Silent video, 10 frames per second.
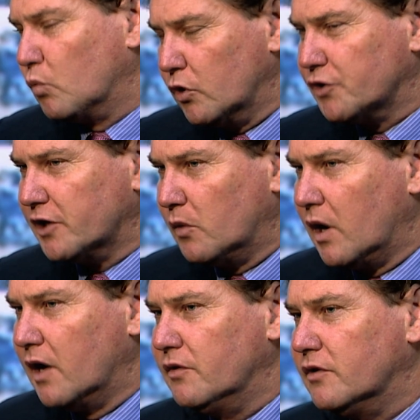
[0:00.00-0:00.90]
We also
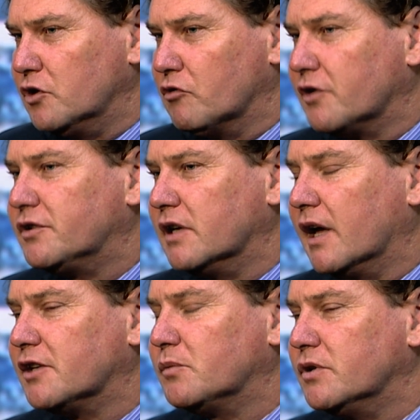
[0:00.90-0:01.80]
own
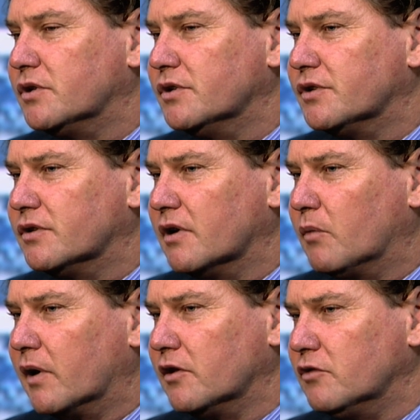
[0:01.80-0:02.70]
Eurostigas, which is
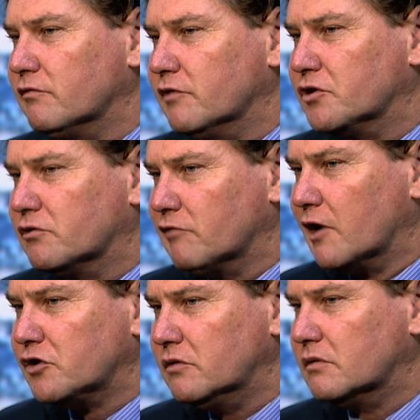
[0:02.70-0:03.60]
one of the original
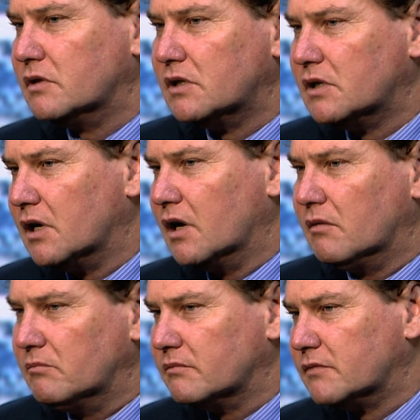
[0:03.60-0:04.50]
Russian
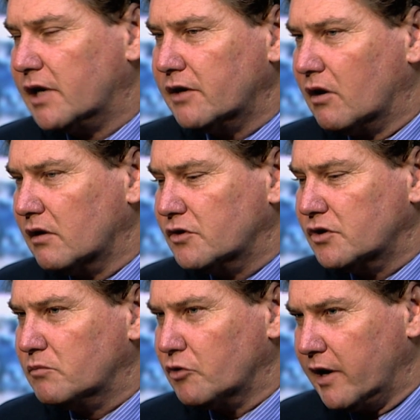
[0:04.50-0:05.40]
technology
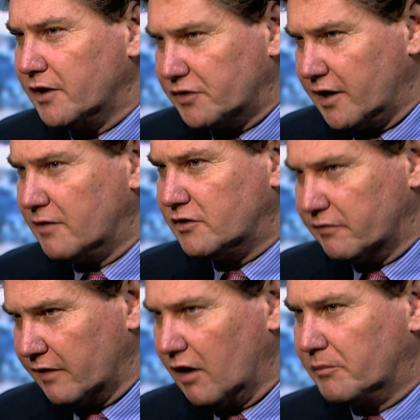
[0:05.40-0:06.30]
brands that
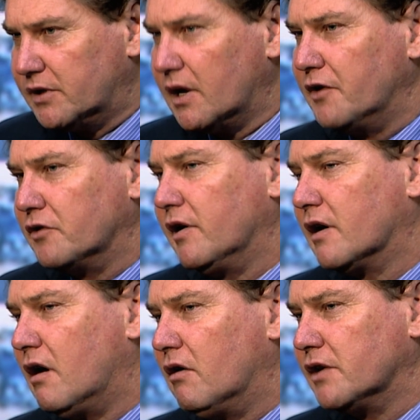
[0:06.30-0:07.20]
developed underground
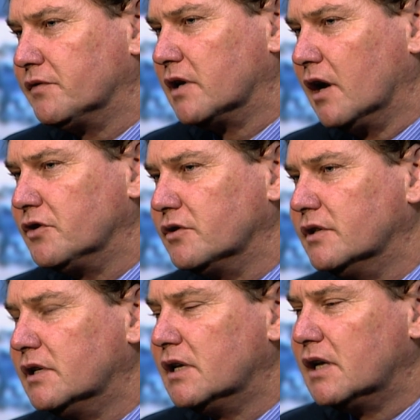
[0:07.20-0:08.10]
coal gasification.
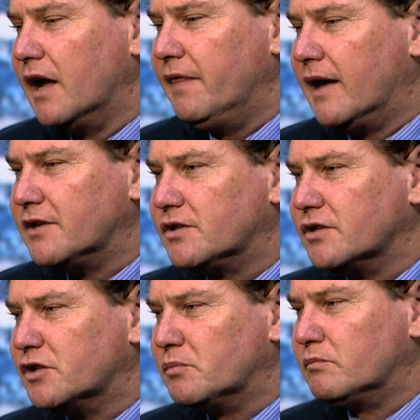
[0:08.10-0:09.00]
And that's
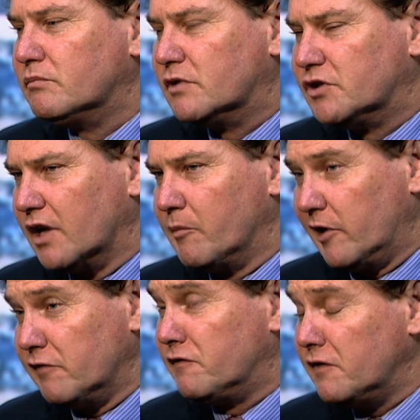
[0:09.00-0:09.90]
just
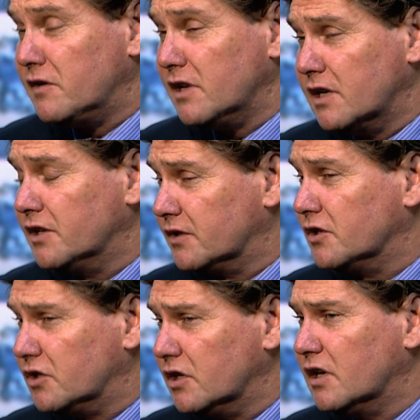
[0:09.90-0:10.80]
celebrating 50 years
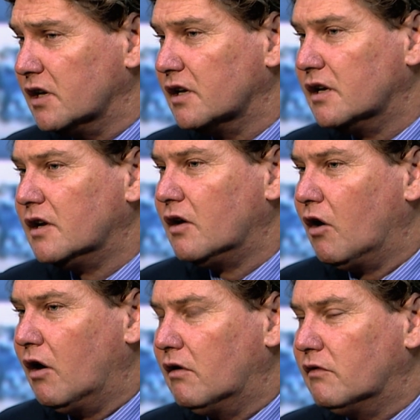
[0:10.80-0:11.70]
this year
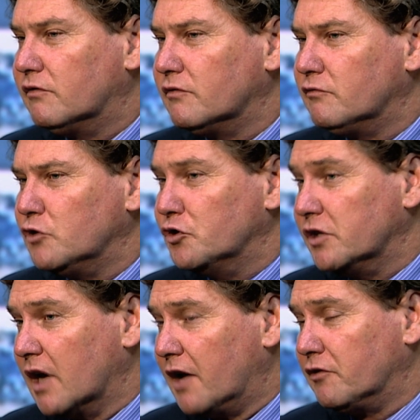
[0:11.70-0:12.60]
of
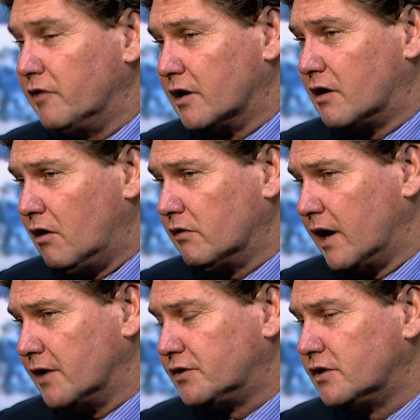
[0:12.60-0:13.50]
using underground coal
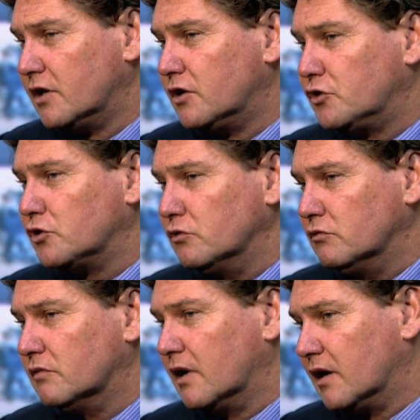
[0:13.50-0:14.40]
gas
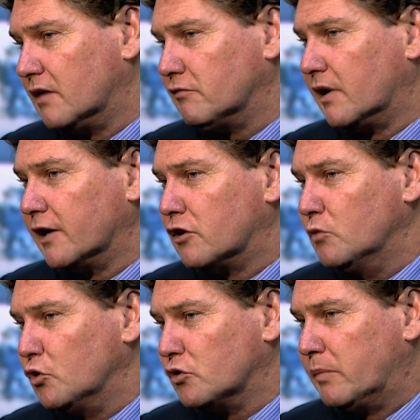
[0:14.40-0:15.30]
to run a
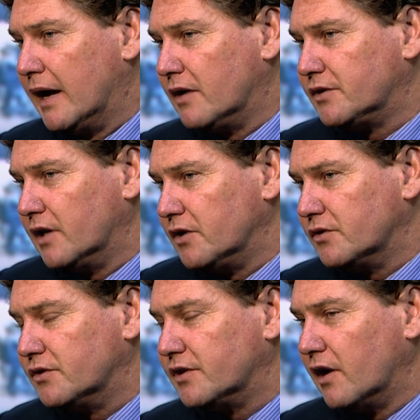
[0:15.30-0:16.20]
commercial power
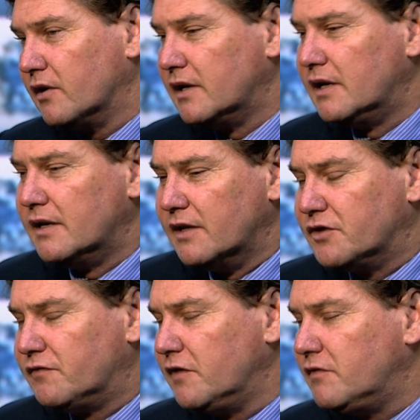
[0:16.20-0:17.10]
station. So there's
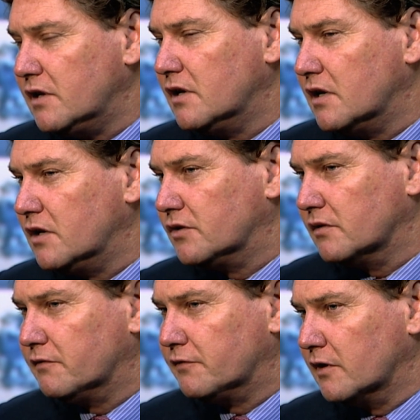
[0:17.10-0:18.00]
50 years
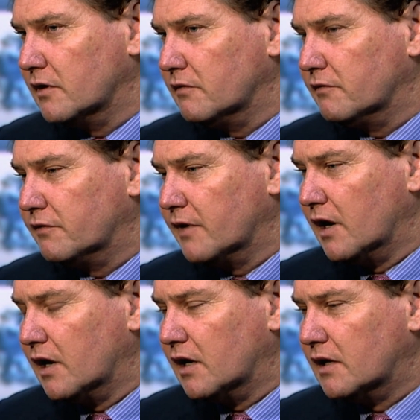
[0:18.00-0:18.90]

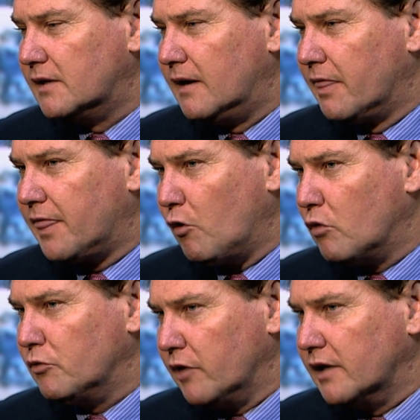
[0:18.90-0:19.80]
of
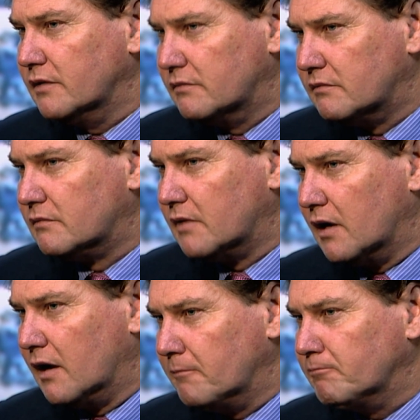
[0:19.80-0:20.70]
thoroughbred
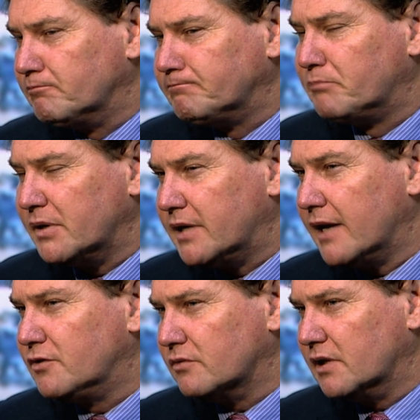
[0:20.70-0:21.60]

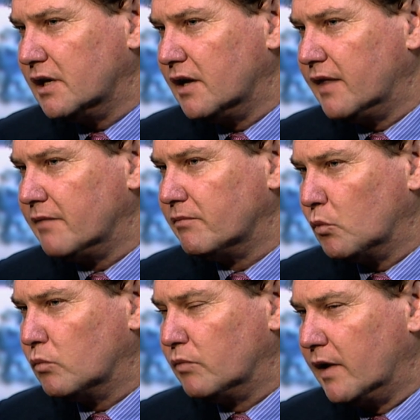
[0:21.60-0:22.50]
potential here
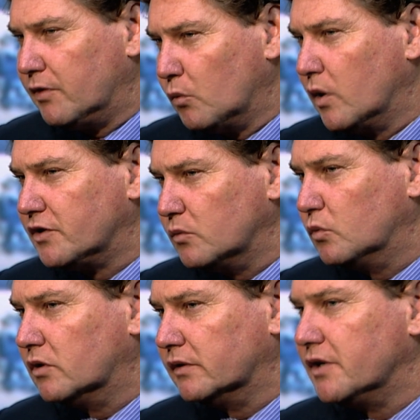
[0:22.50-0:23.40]
that the Western
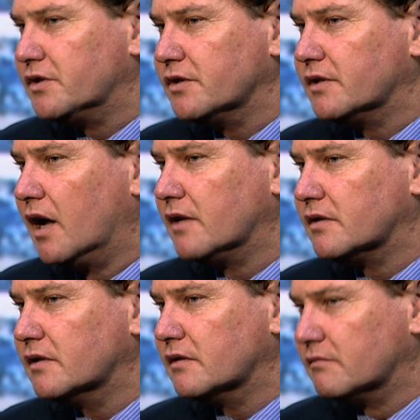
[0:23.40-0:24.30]
world needs to start
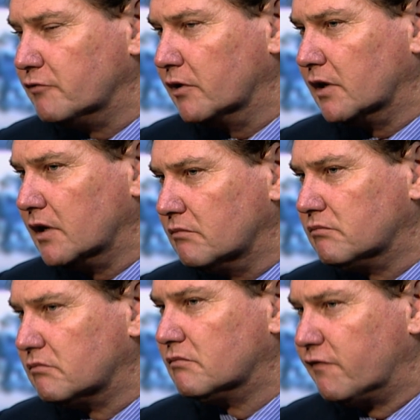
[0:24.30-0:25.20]
to really
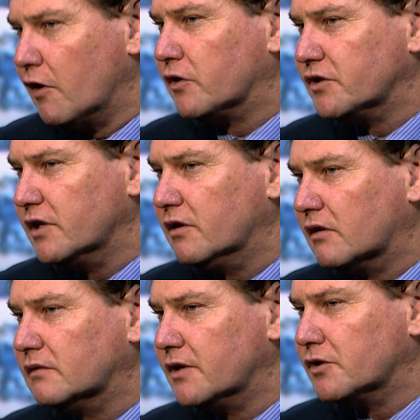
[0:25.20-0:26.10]
focus in on.
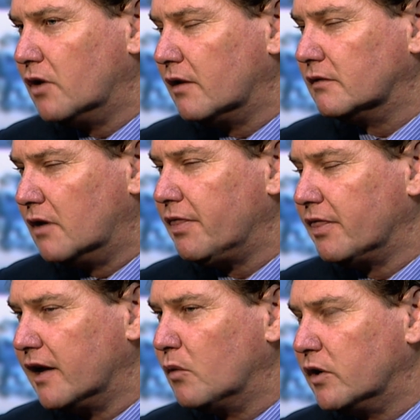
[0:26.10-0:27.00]
There's a lot
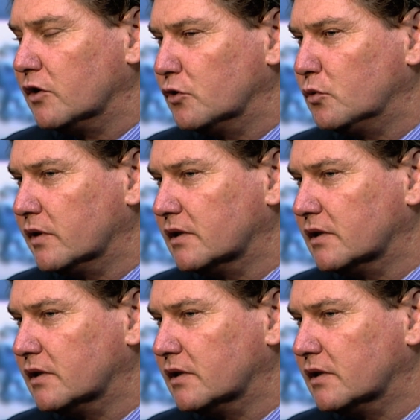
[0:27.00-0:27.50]
there we can do with